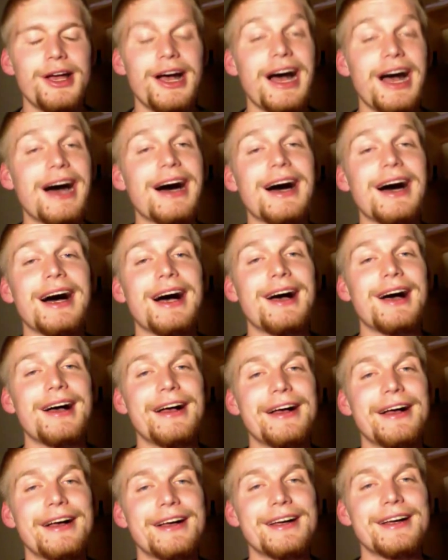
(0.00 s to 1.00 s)
Ah,
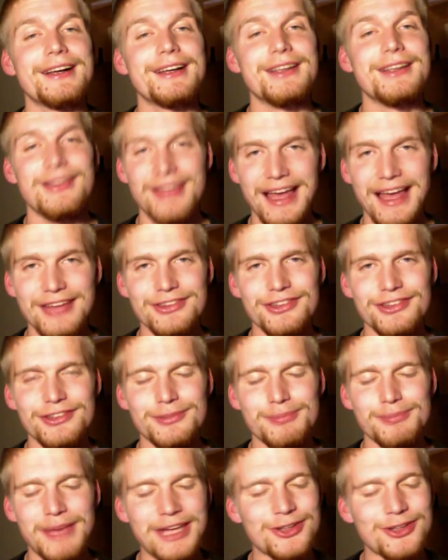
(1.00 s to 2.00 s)
that's
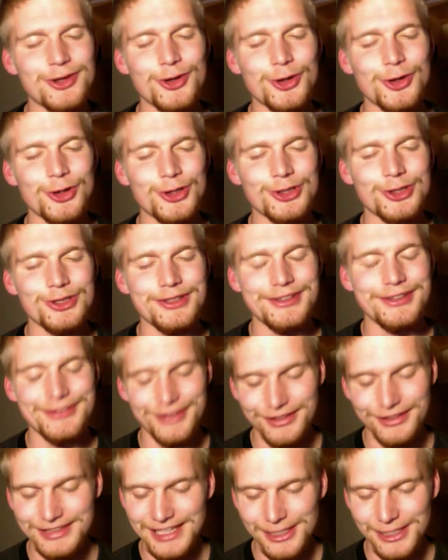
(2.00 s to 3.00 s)
better,
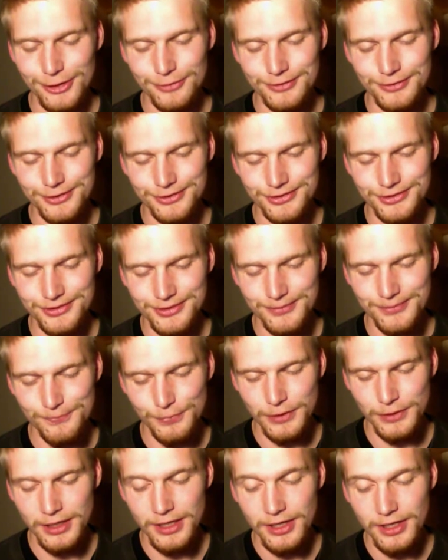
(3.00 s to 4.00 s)
thought Aravis.
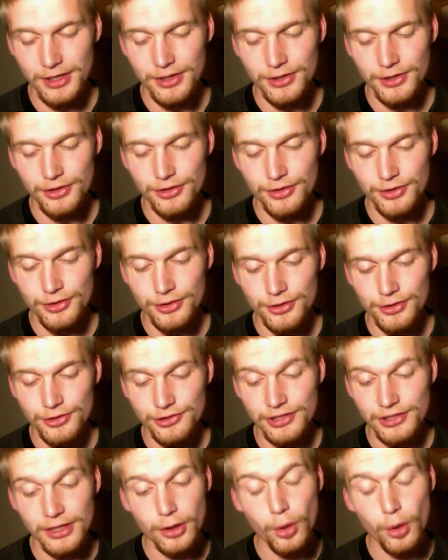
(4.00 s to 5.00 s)

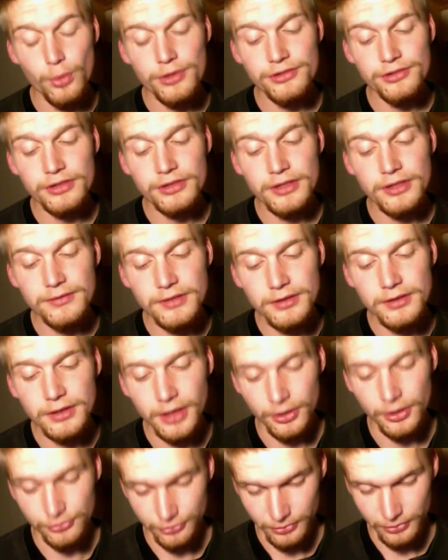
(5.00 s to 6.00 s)
She had always lived in the
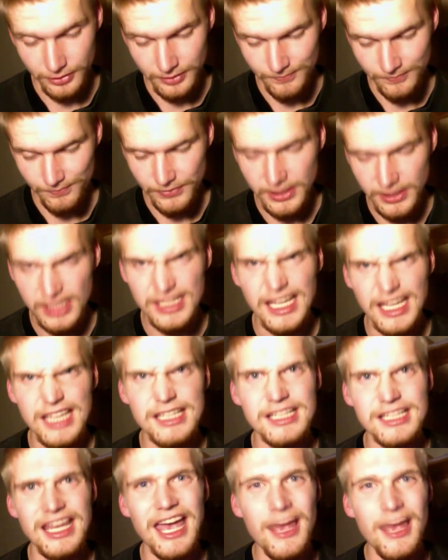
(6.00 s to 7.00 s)
country, and
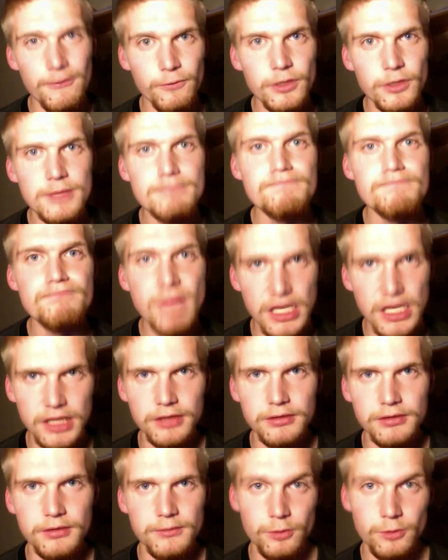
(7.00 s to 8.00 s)
hated every
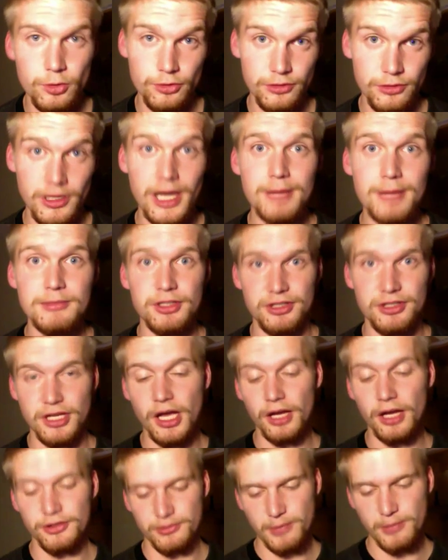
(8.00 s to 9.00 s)
minute of her time in
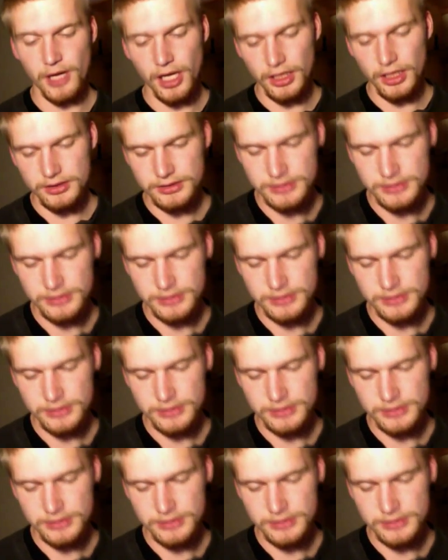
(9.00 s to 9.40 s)
Tashbaan.